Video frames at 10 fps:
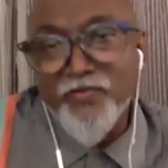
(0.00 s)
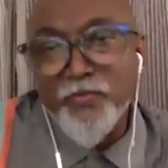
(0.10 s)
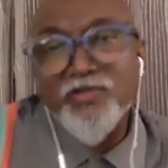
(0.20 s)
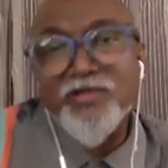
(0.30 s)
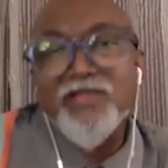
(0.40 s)

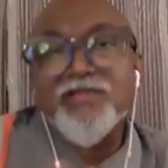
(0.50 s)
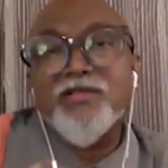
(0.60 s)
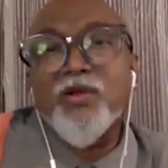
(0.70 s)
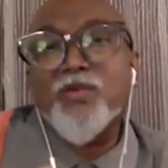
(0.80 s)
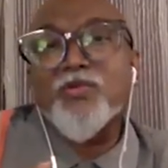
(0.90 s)
Muziris
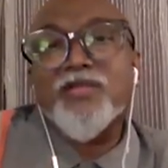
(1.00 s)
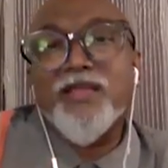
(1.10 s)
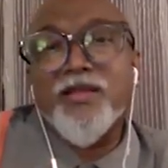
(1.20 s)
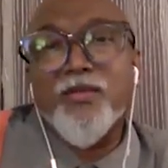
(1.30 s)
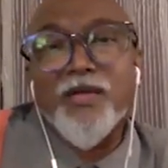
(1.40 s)
is almost
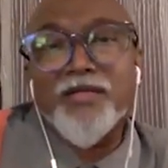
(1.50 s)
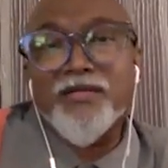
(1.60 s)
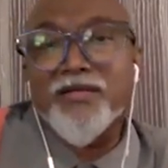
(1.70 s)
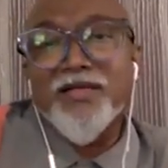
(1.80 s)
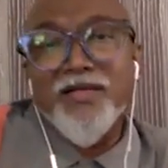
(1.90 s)
like a
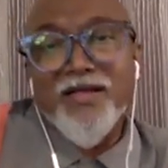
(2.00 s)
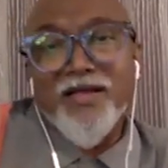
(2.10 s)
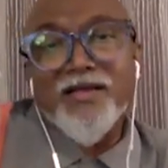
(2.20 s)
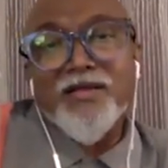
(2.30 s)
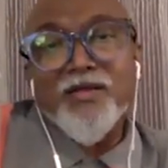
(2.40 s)
mother
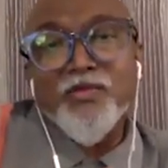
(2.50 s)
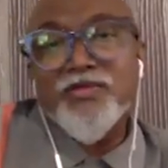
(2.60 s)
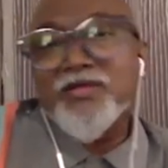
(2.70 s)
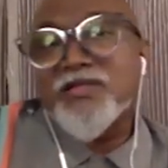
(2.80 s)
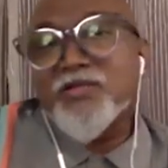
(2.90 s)
and
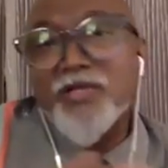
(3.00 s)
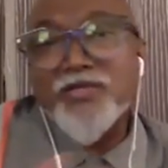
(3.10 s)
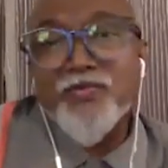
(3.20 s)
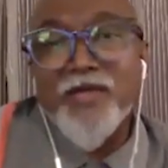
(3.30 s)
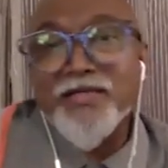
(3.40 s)
Muziris
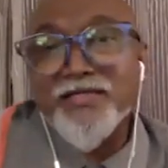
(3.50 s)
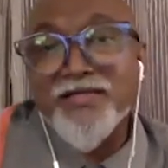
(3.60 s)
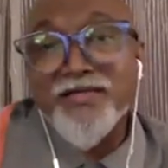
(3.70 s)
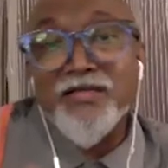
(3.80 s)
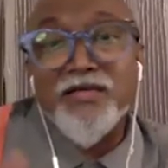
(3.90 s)
was
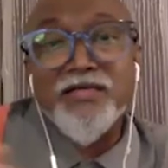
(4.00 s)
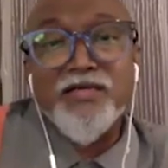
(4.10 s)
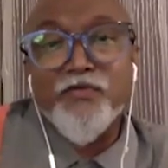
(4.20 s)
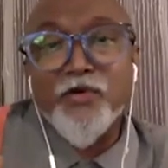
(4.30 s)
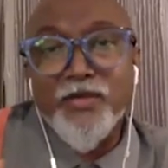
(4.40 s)
vanished in
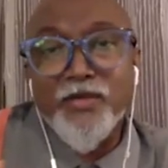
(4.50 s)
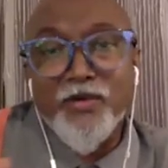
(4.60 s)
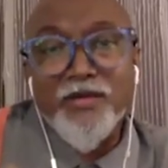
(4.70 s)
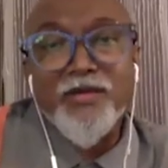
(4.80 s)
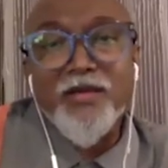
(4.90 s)

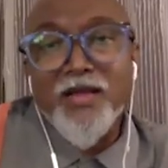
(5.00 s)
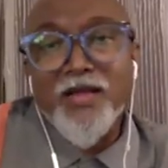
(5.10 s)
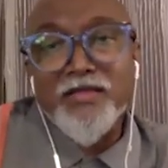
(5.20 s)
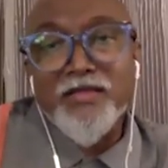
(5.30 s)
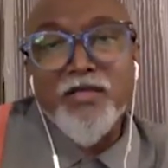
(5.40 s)
1341
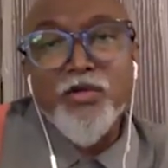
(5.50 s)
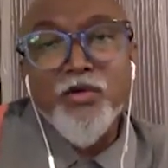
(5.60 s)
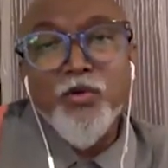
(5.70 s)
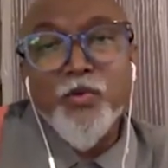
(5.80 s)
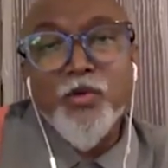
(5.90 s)
and the
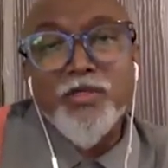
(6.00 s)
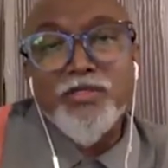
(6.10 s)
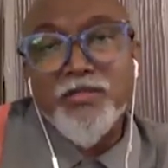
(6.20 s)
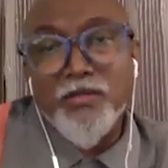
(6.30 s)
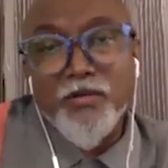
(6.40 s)
new port
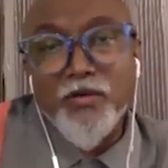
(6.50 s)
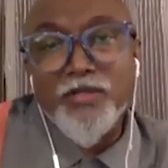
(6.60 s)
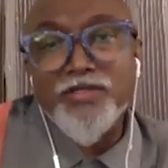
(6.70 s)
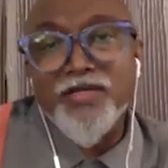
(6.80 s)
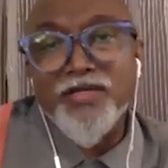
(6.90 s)

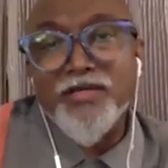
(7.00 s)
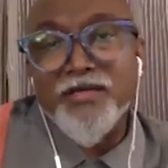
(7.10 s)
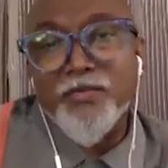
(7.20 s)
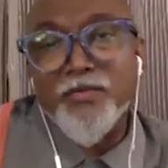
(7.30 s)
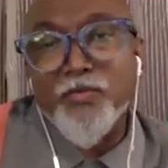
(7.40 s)

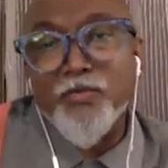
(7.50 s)
originated,